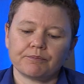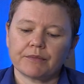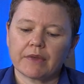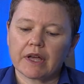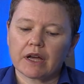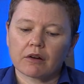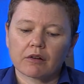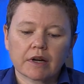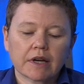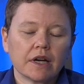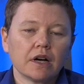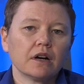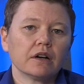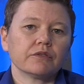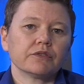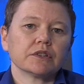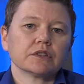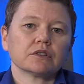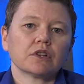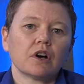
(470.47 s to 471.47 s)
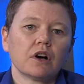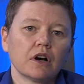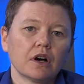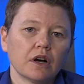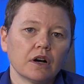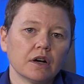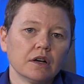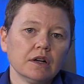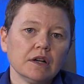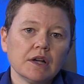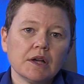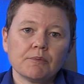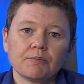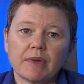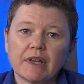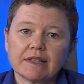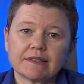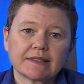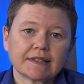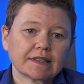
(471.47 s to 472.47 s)
area of the law.
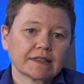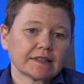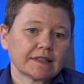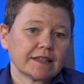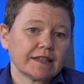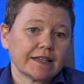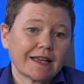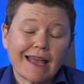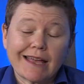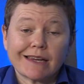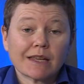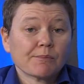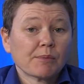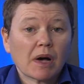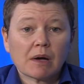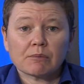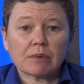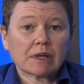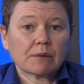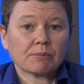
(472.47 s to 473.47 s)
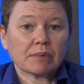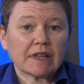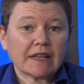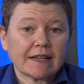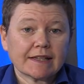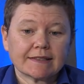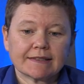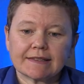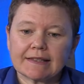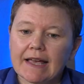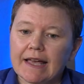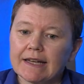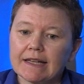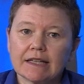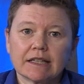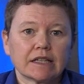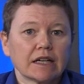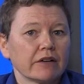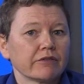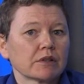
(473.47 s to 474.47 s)
Basically, any public place,
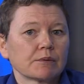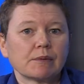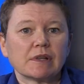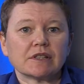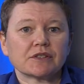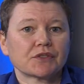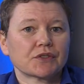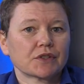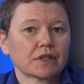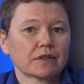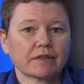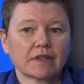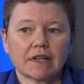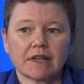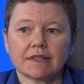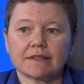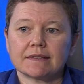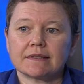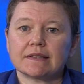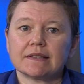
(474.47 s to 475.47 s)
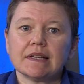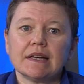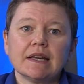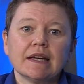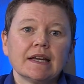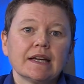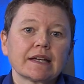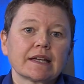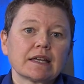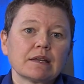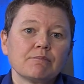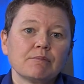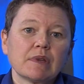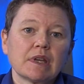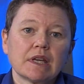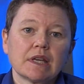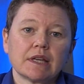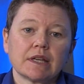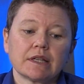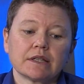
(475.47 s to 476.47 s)
any government service, it can
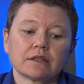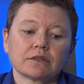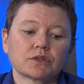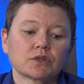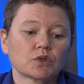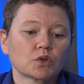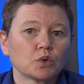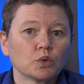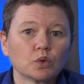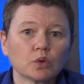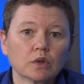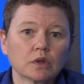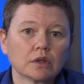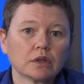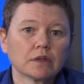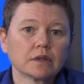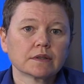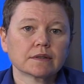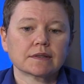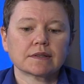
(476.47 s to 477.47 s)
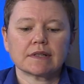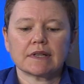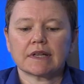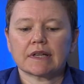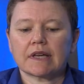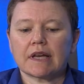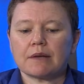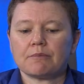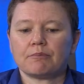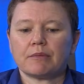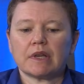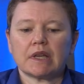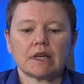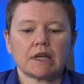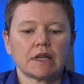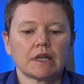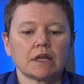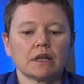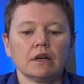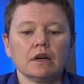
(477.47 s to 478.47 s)
be schools, it can
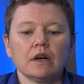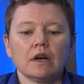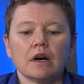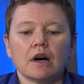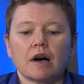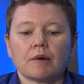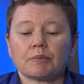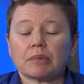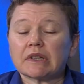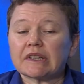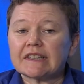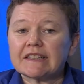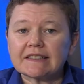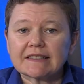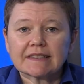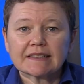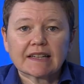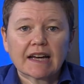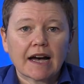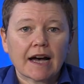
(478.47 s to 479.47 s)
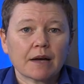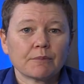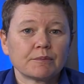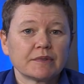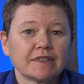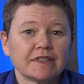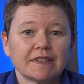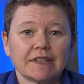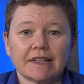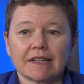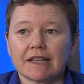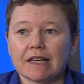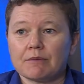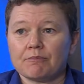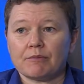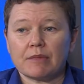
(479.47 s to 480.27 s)
be police stops, it can